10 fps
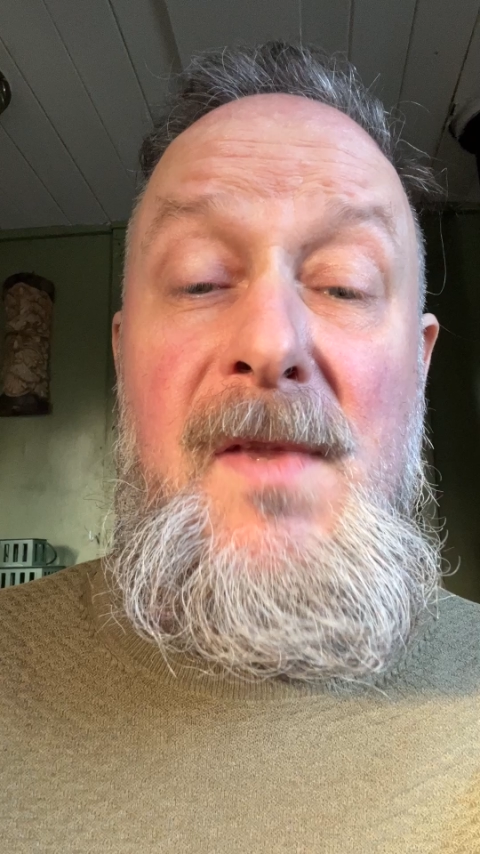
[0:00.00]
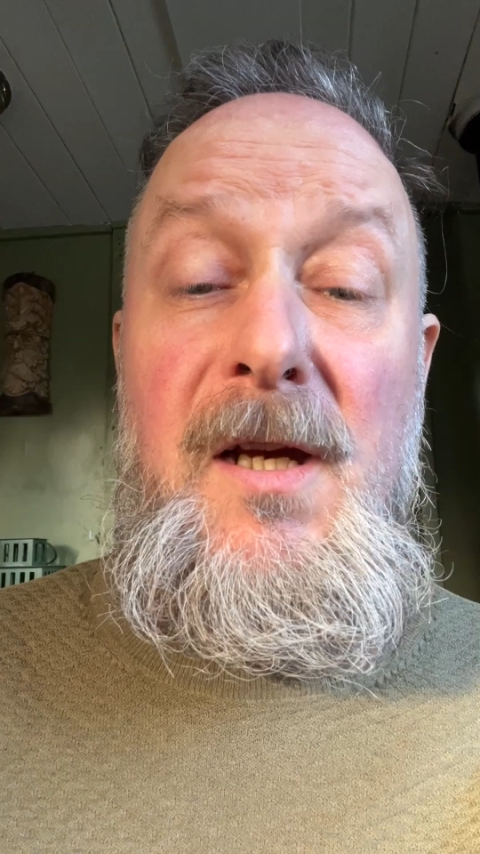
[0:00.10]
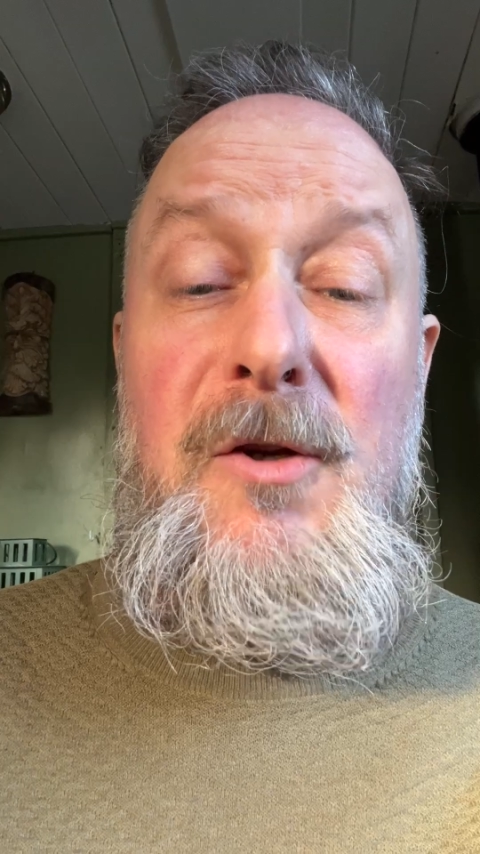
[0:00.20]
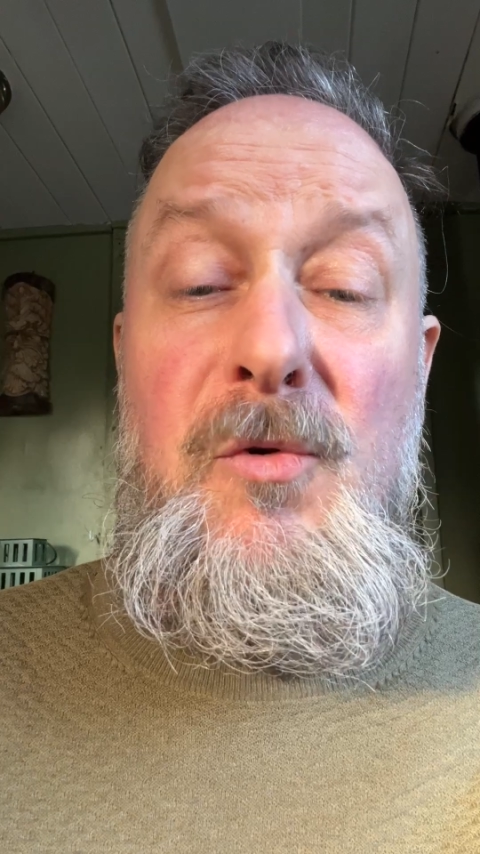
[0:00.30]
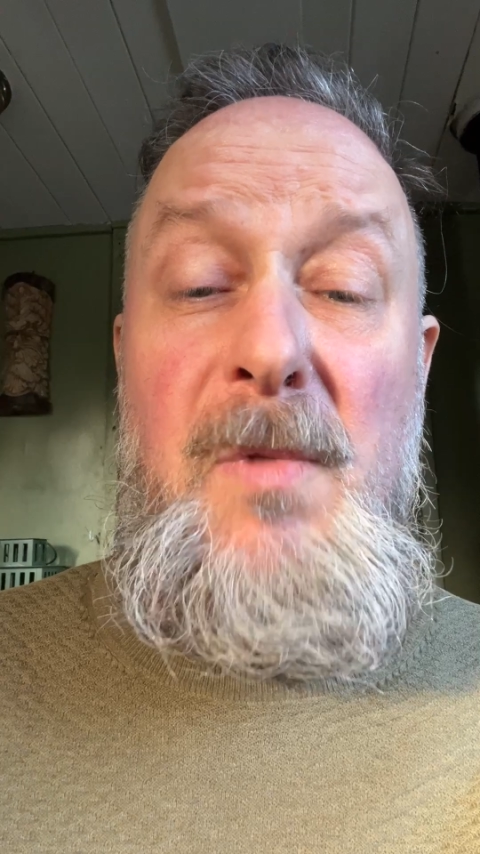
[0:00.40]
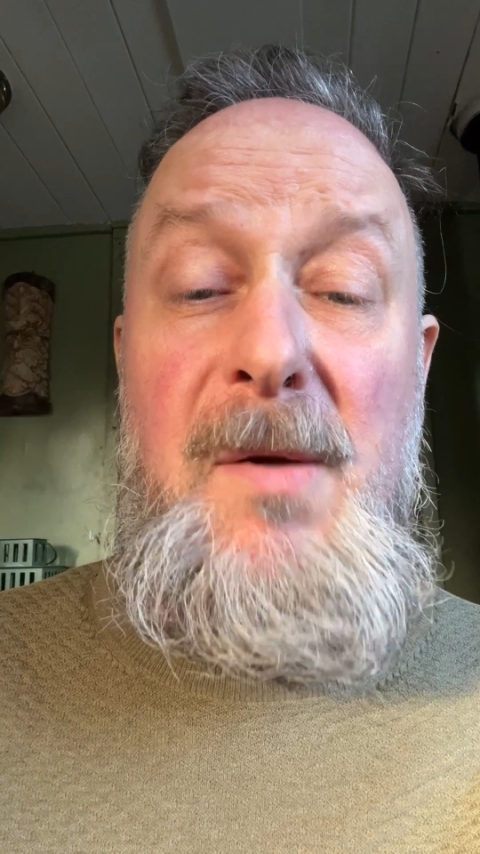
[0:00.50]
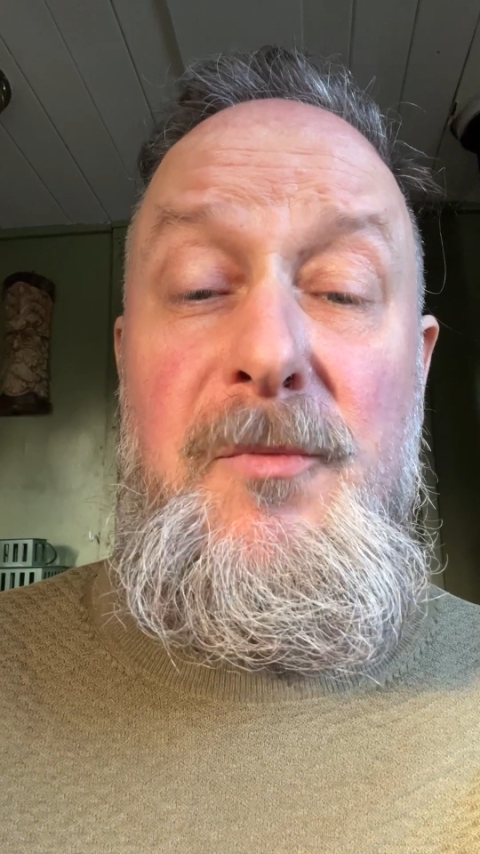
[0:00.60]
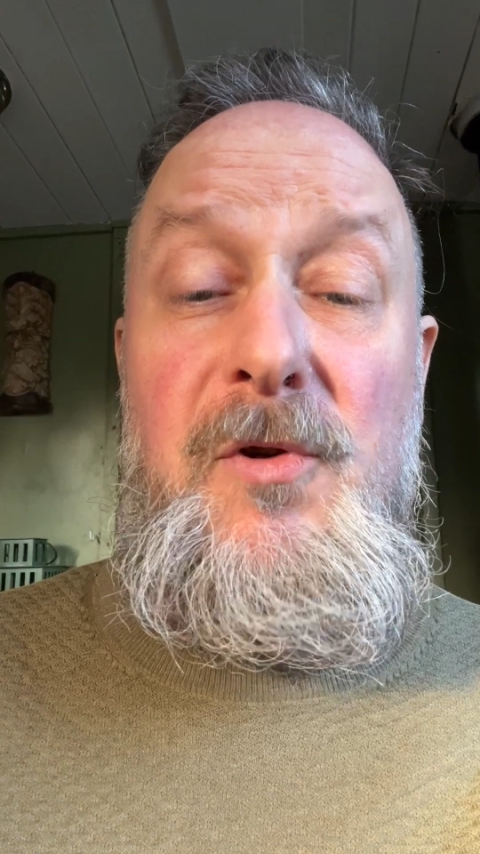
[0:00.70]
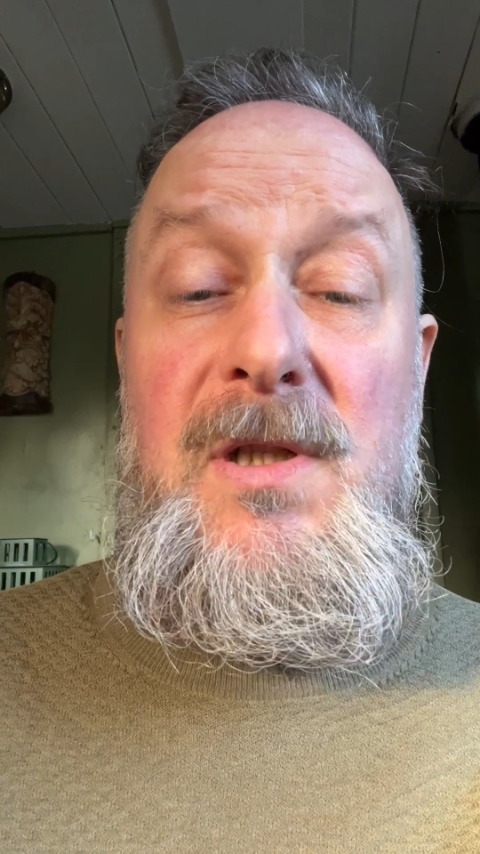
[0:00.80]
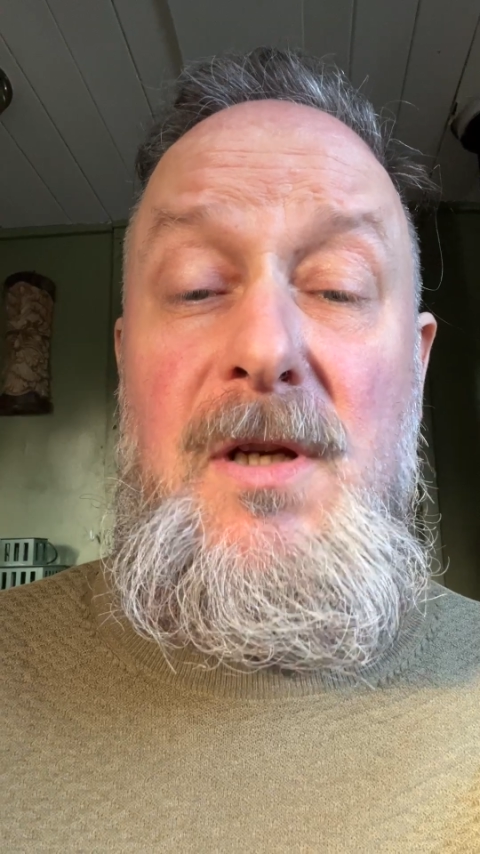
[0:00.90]
I can
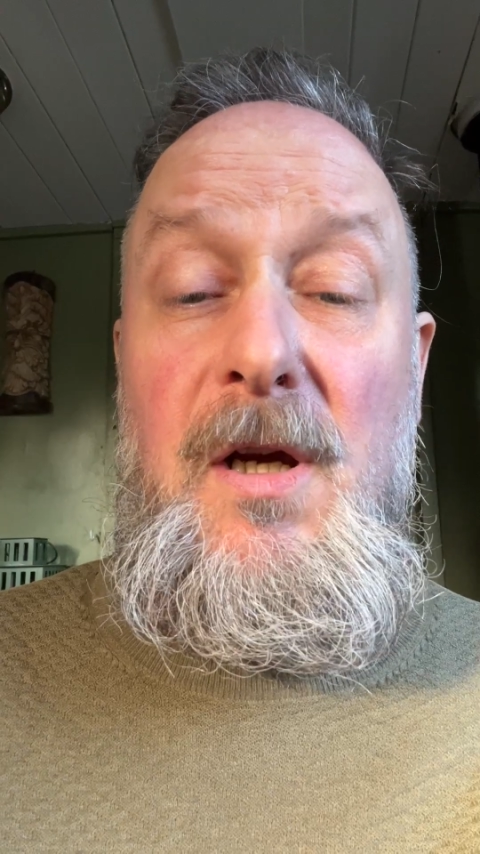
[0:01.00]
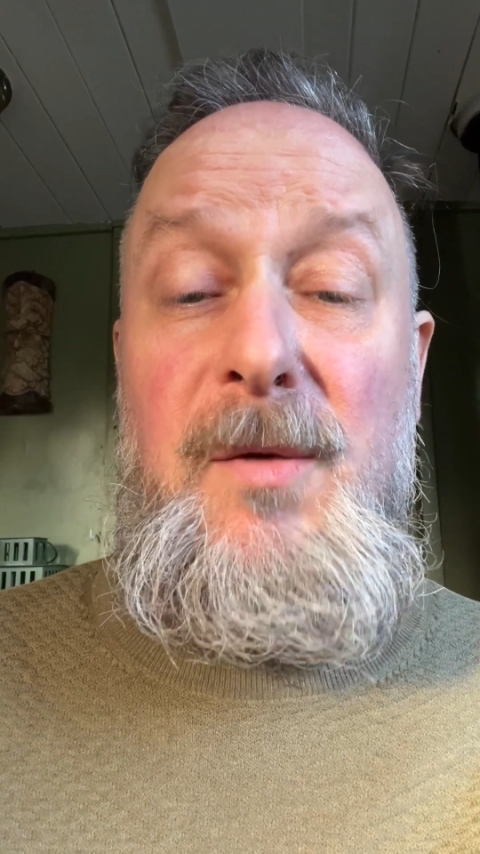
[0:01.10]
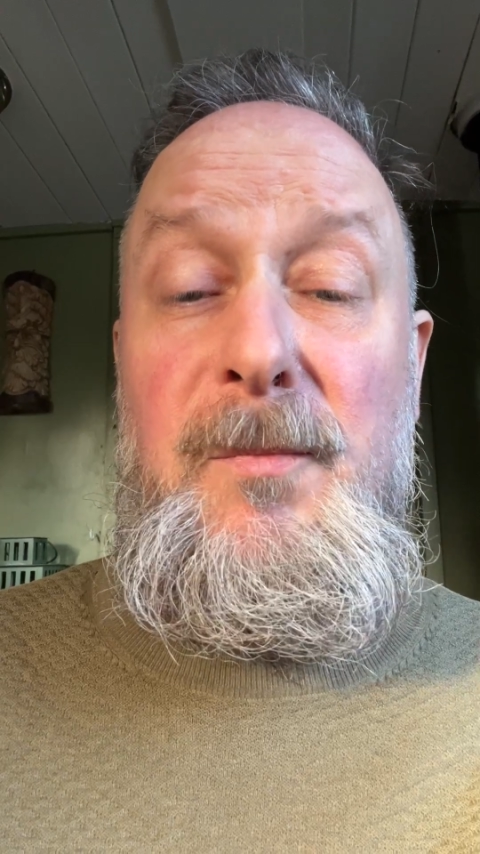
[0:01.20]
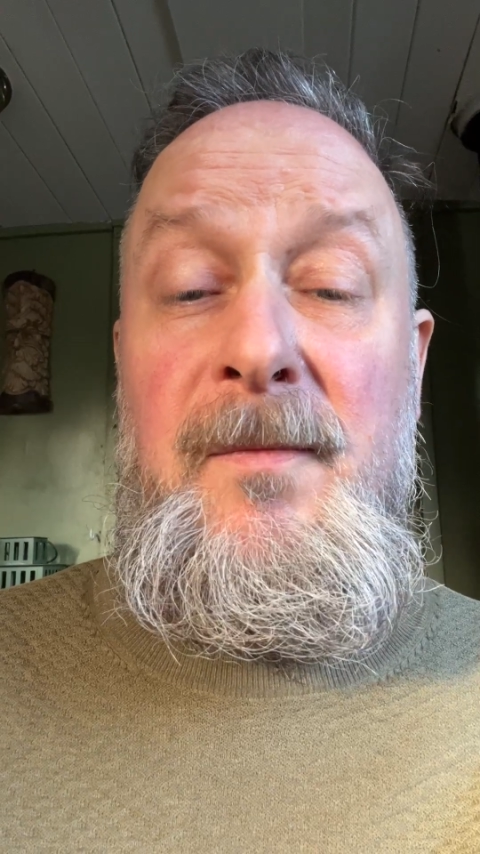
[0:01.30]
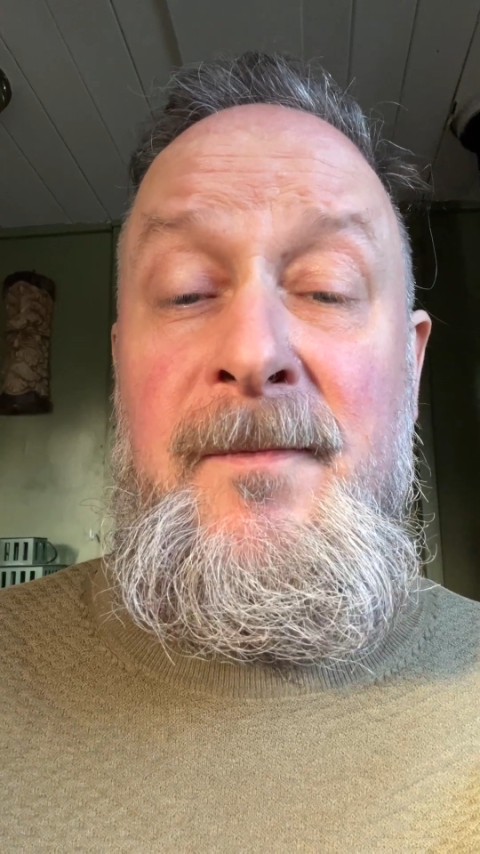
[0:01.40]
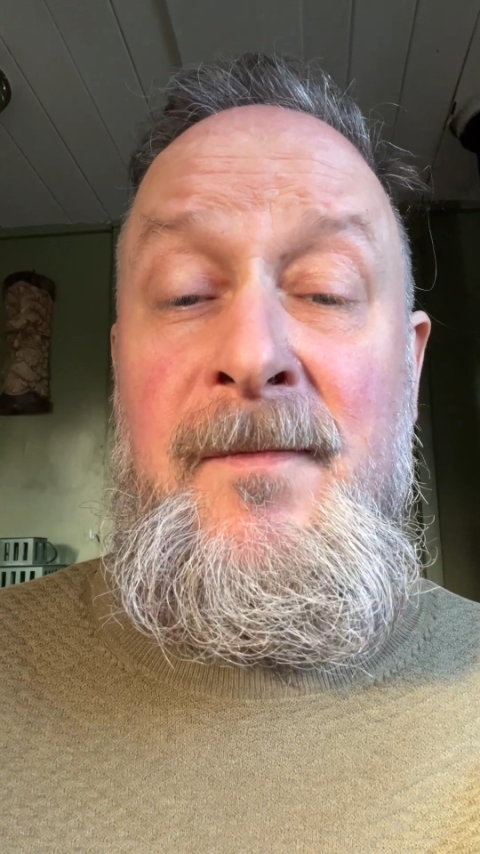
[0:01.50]
remember a time